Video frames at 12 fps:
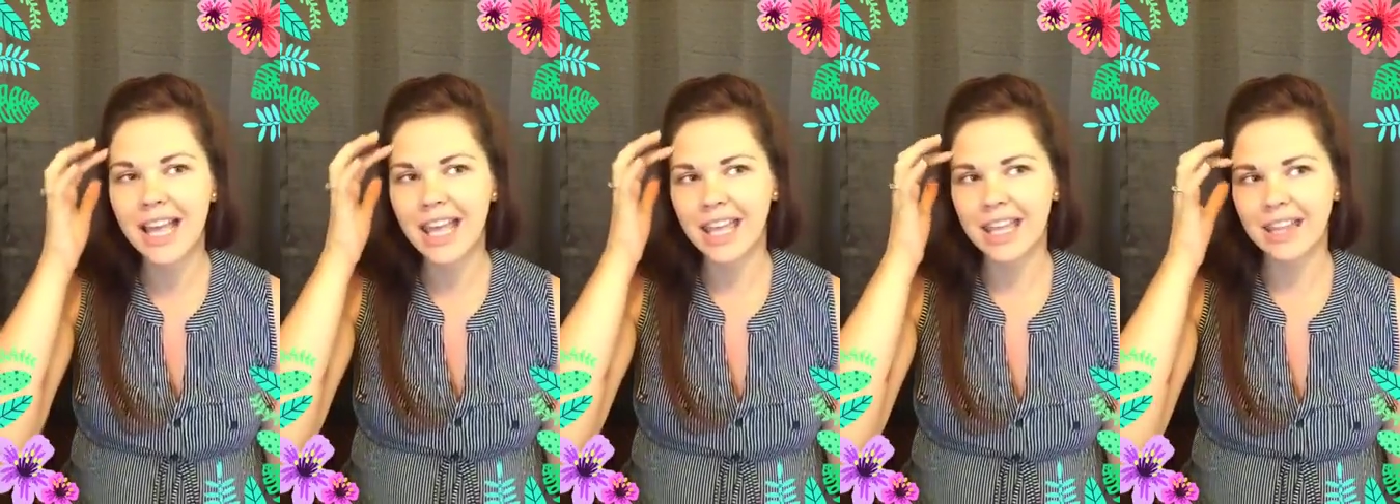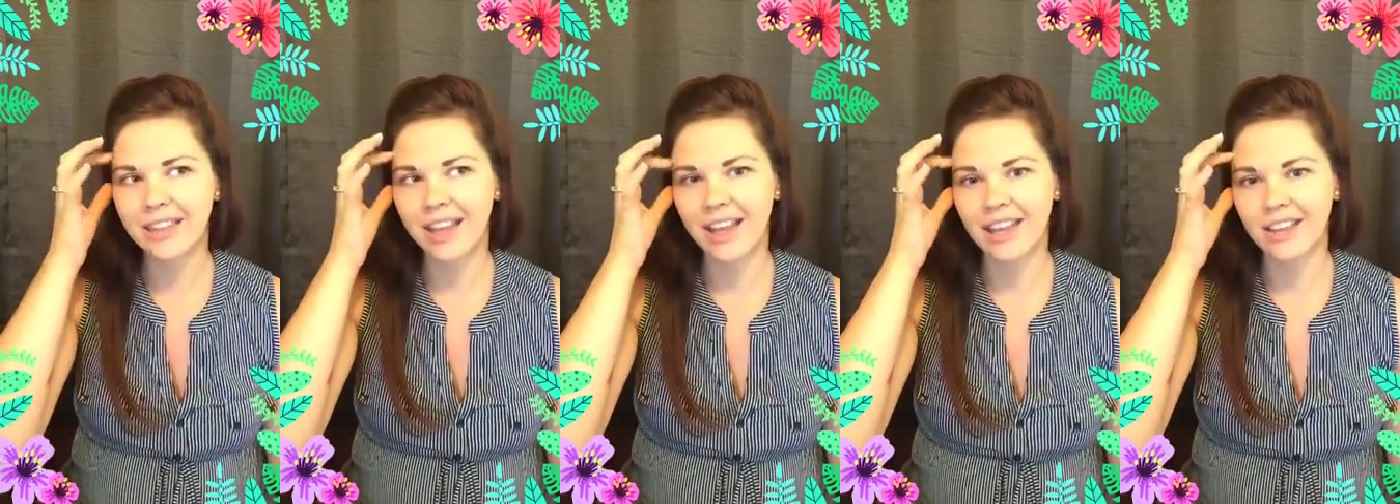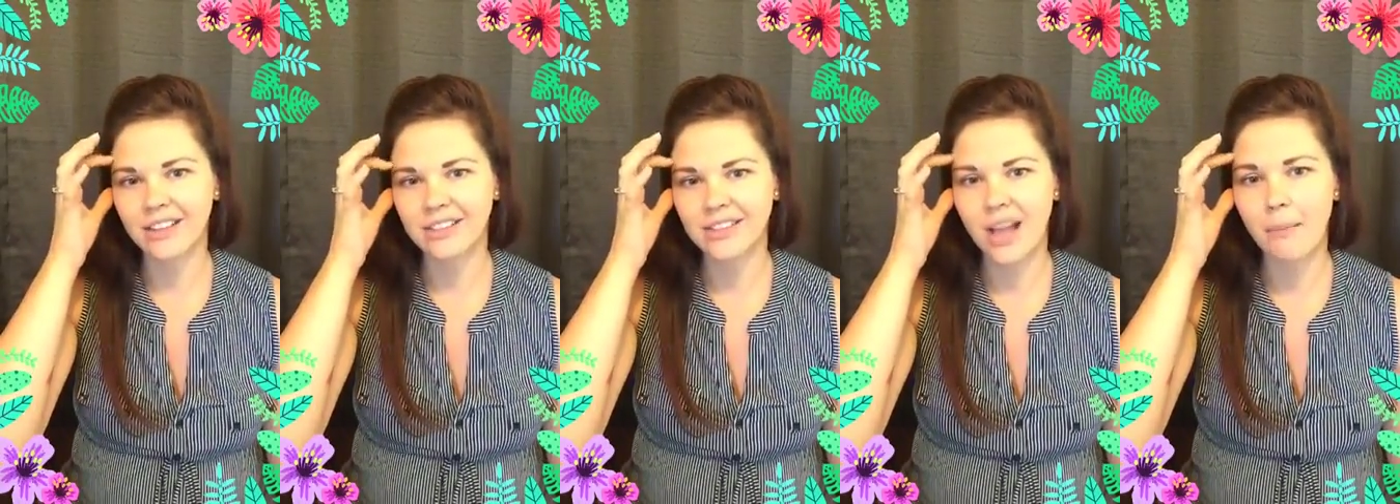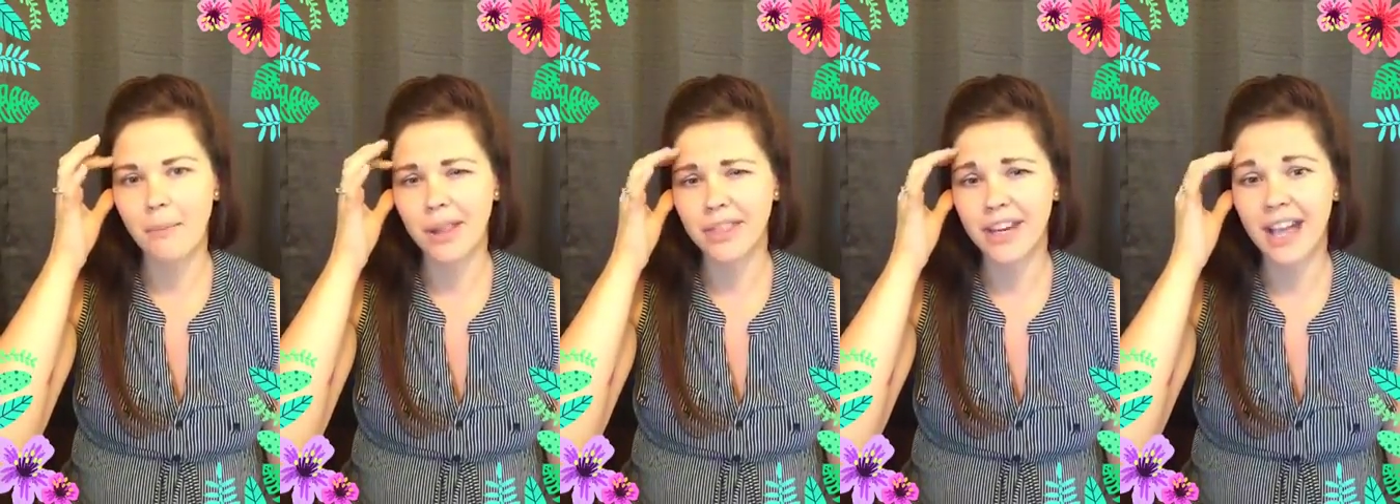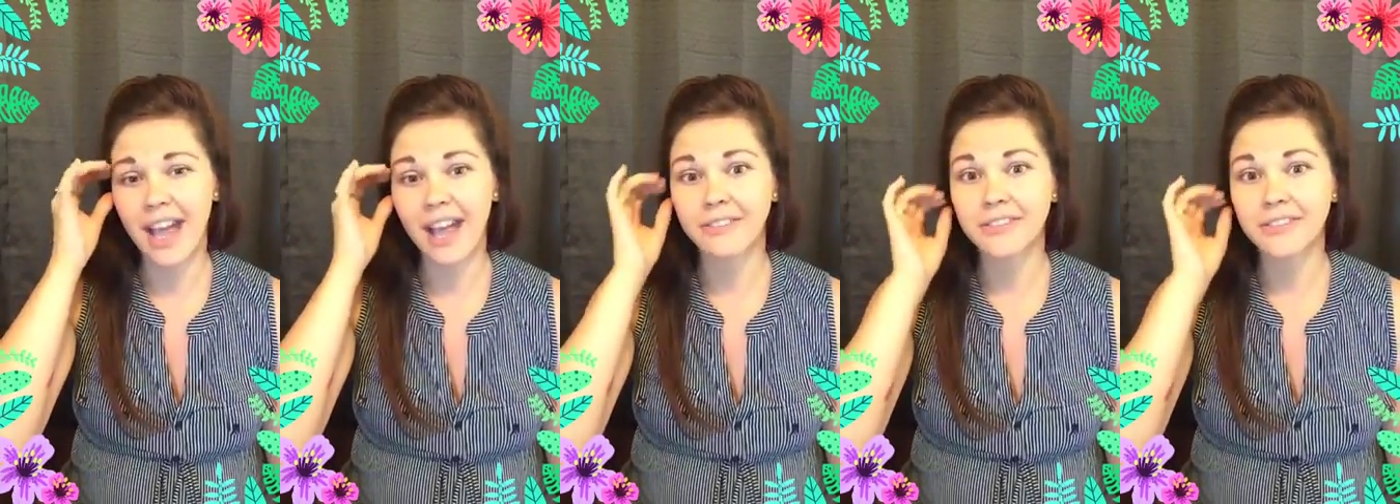in like a month and a half.